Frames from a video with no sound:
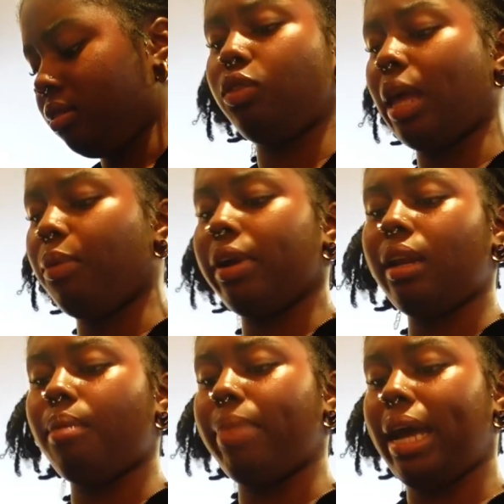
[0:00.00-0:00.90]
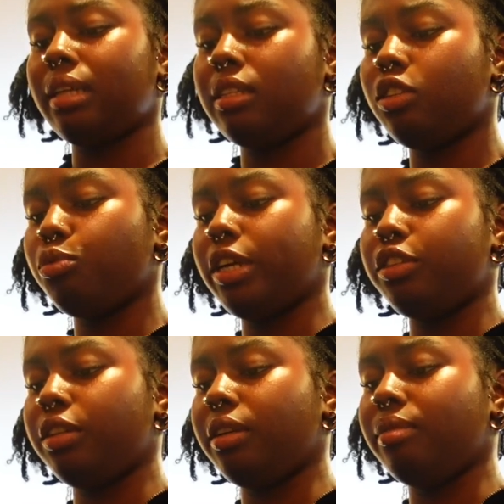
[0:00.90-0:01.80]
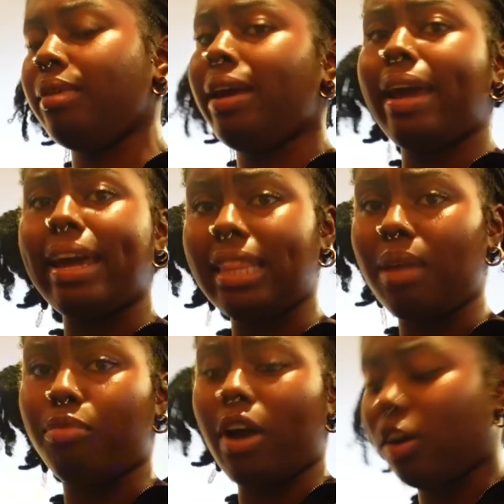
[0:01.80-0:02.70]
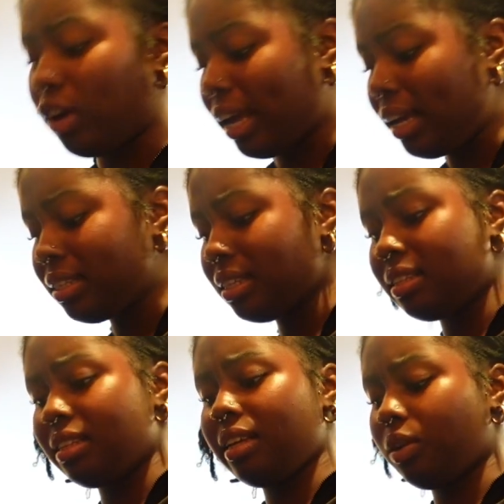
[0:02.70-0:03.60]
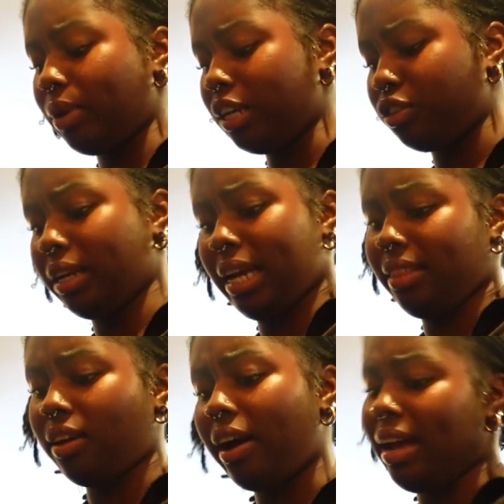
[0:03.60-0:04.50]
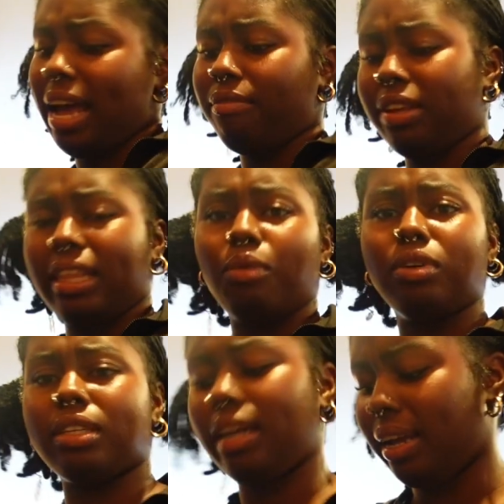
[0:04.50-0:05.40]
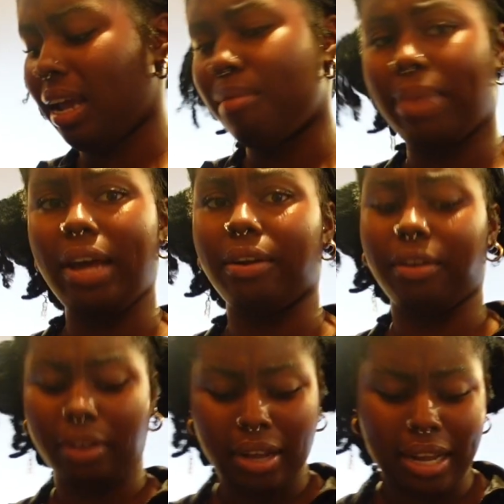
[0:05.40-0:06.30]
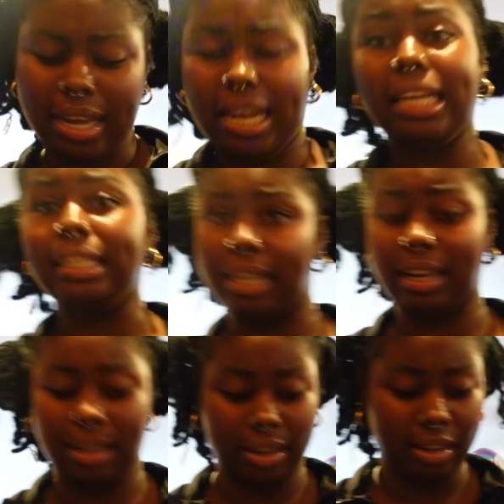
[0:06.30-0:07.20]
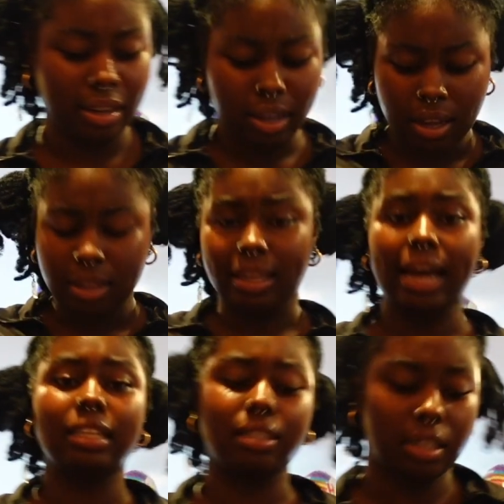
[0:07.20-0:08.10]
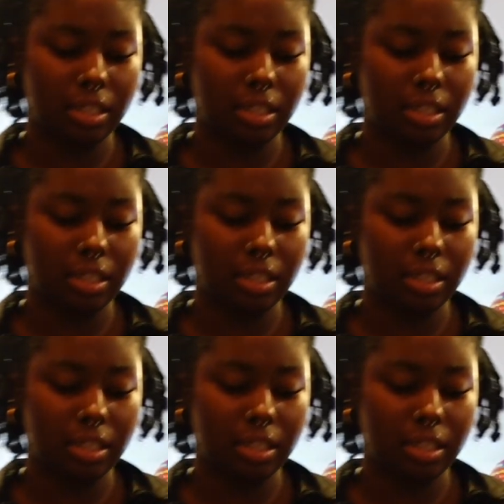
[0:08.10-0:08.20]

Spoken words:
They were in a bad situation, and they brought kids into the equation and thought everything was gonna get better, and it didn't. That's the